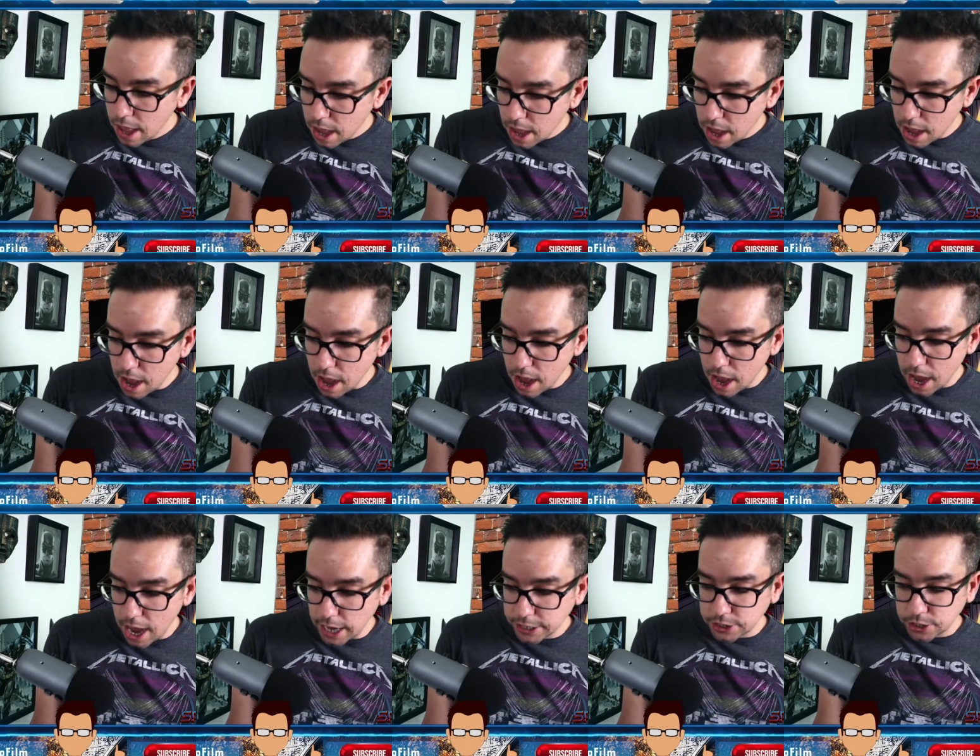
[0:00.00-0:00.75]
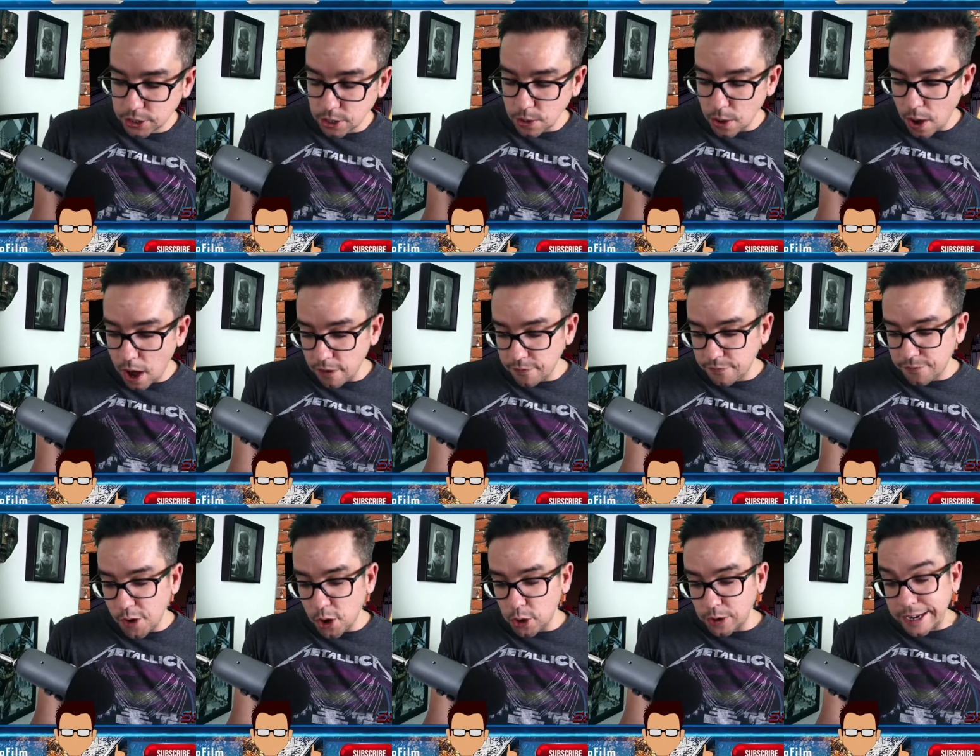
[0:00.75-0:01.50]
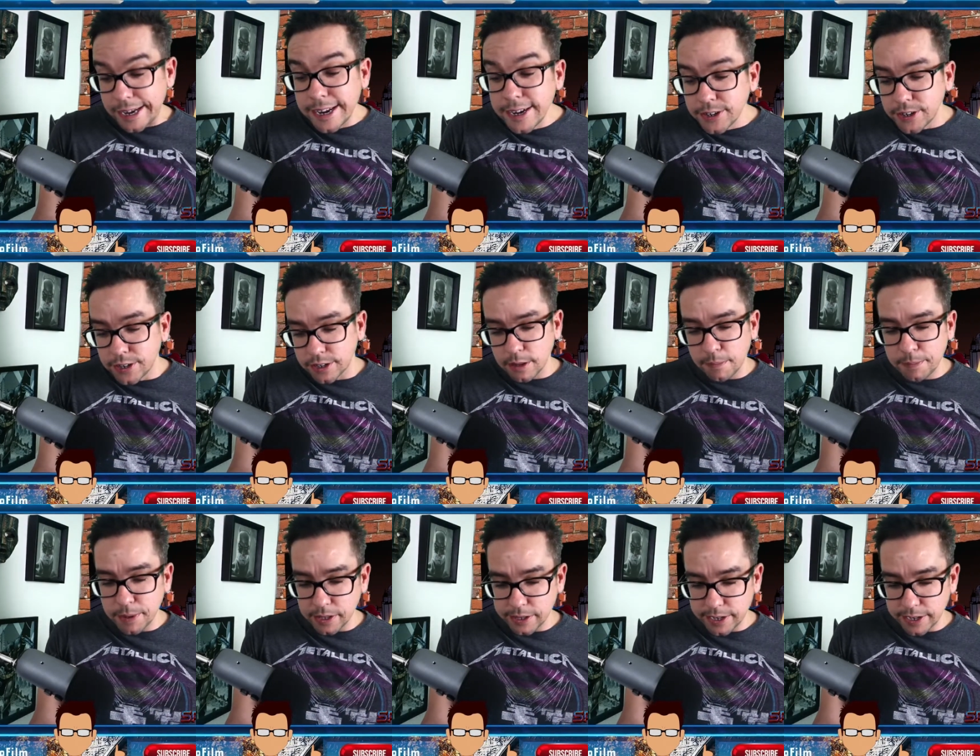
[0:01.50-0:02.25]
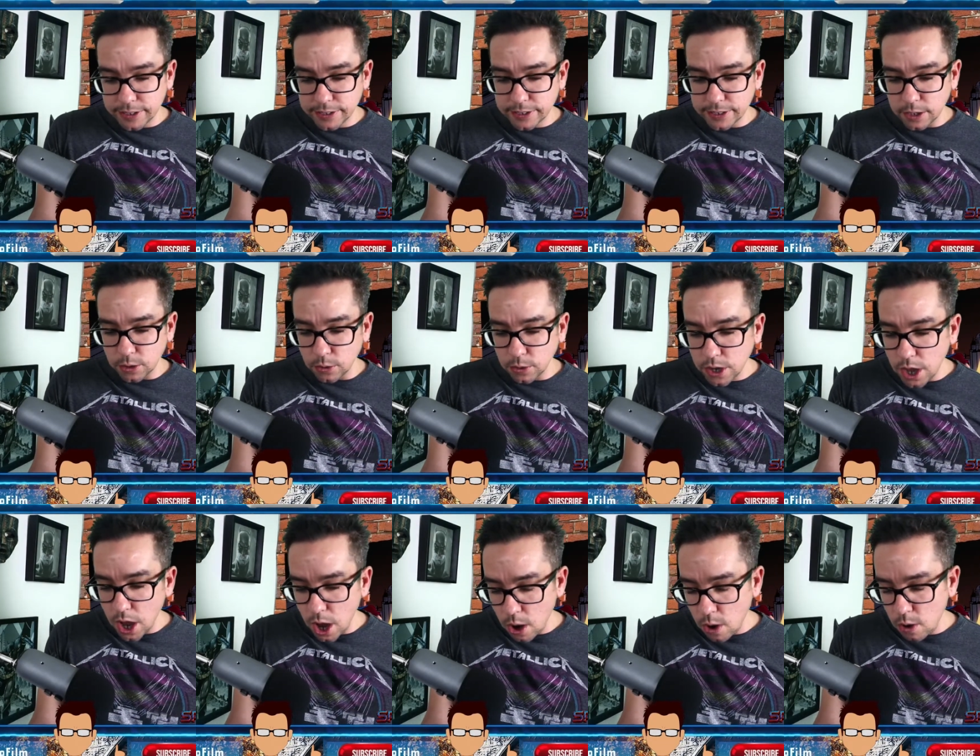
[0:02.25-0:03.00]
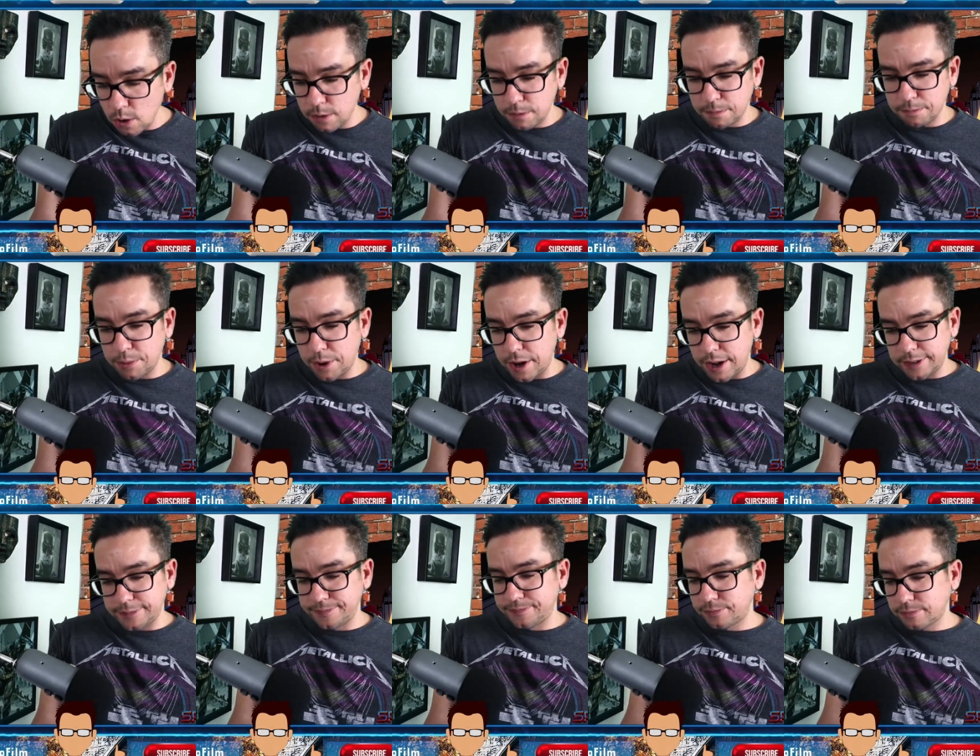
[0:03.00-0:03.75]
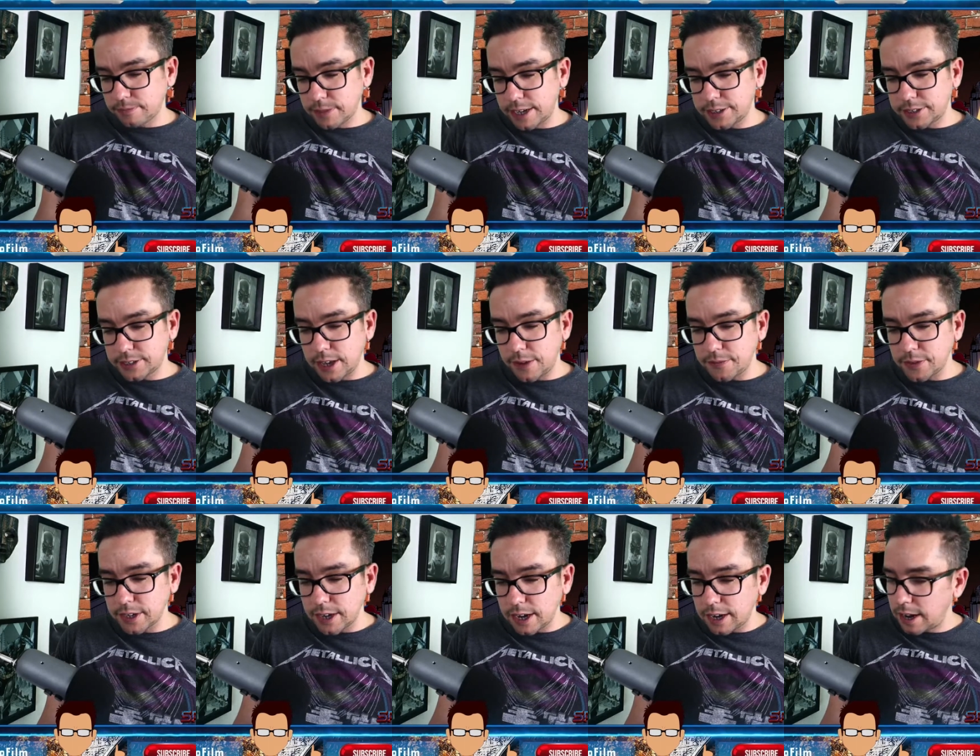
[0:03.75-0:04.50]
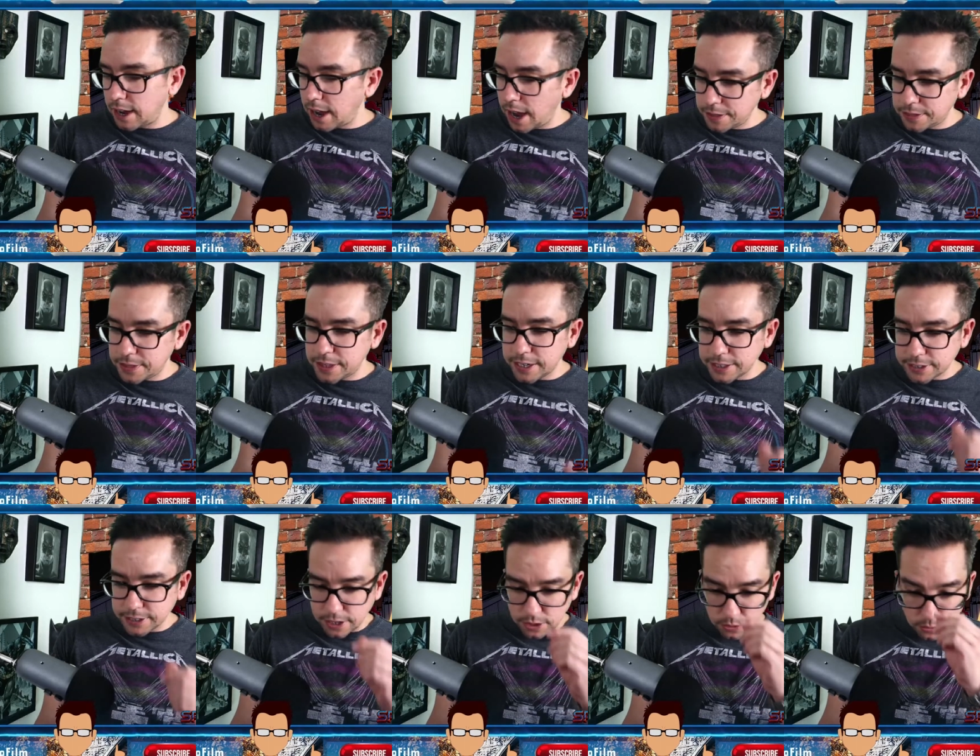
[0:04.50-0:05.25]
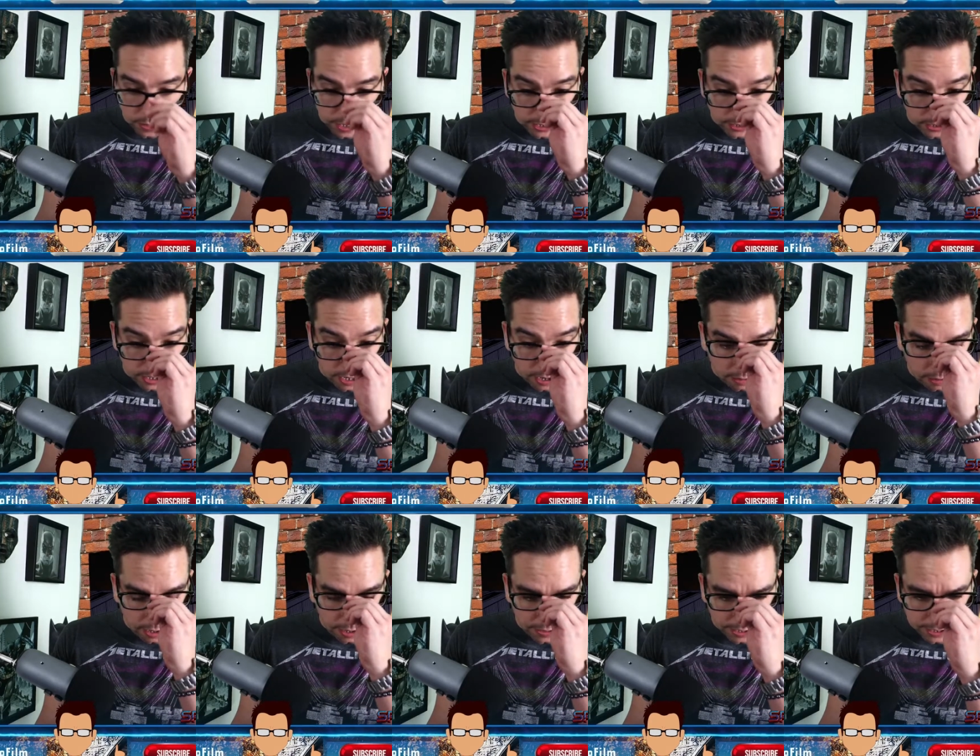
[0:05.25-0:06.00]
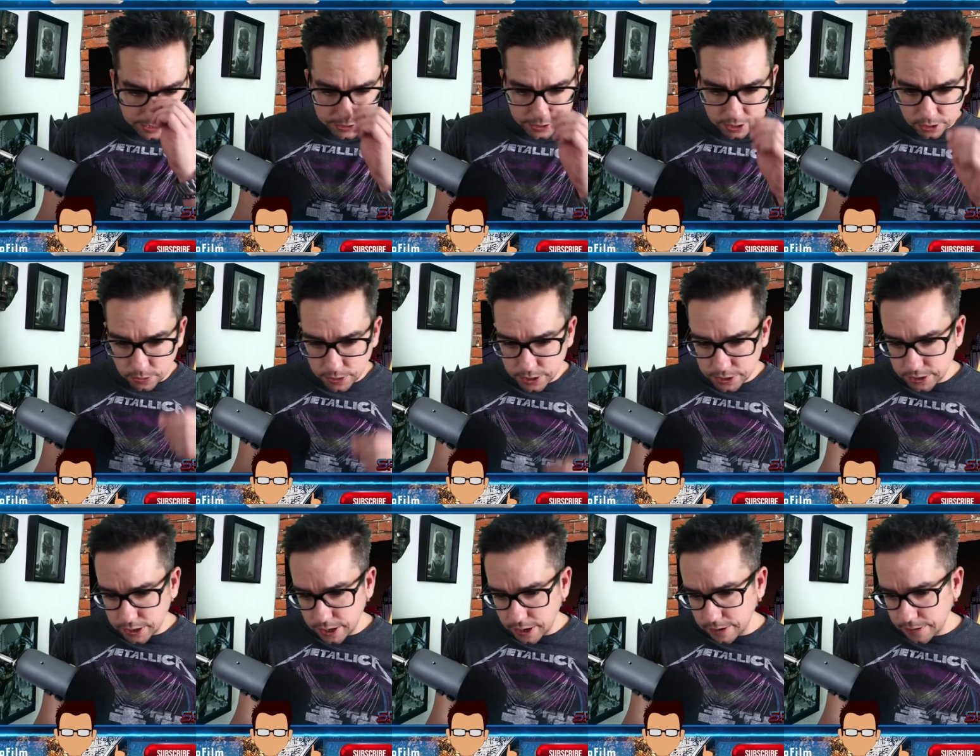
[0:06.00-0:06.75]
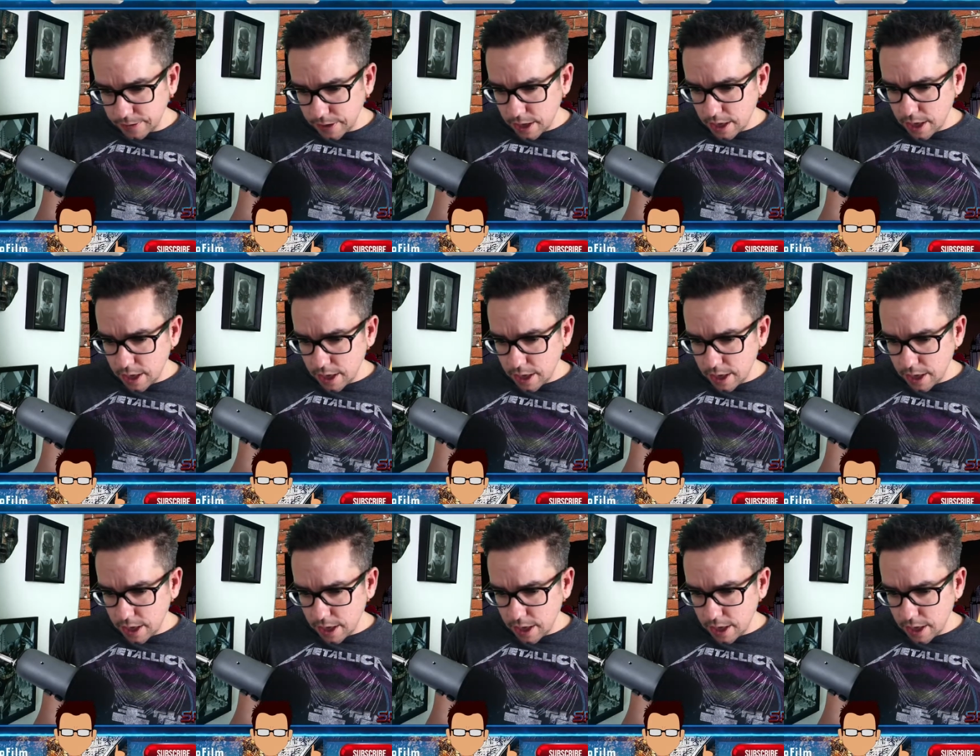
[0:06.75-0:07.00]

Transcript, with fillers: Uh, I just don't know how far into the billions it'll go, but it's definitely going to, I think it's going to reach there. I think it's going to reach there.